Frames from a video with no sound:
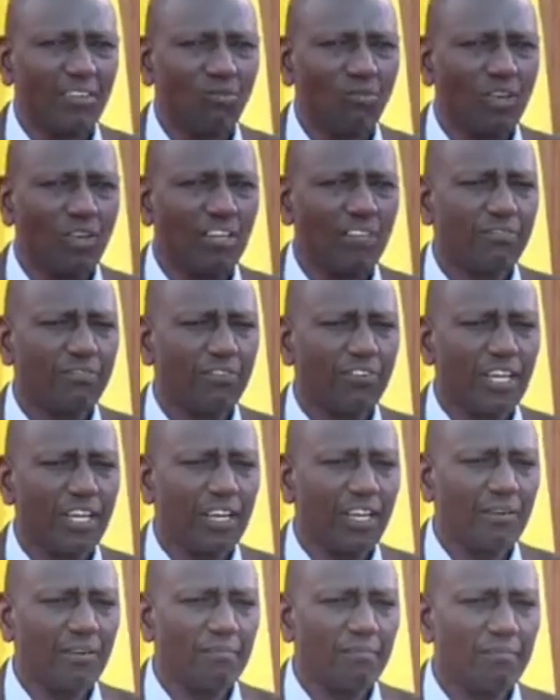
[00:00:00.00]

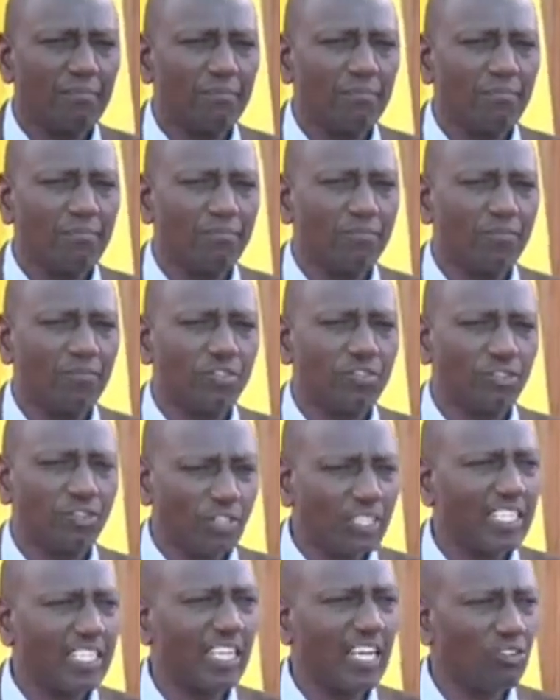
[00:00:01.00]
We've
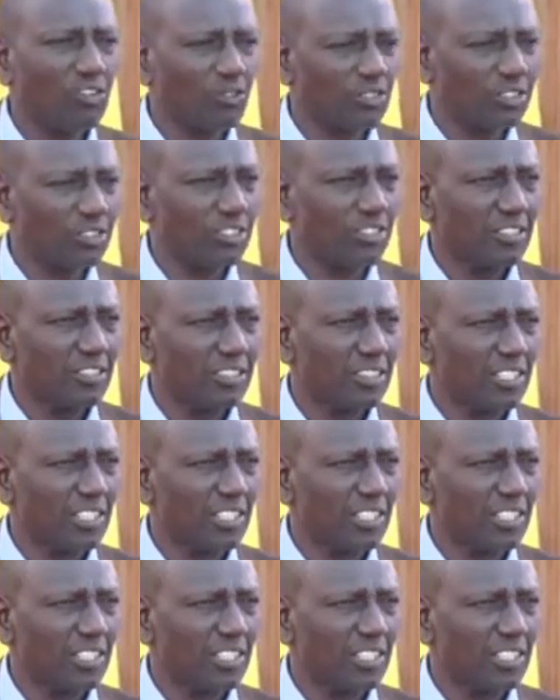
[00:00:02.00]
sorted out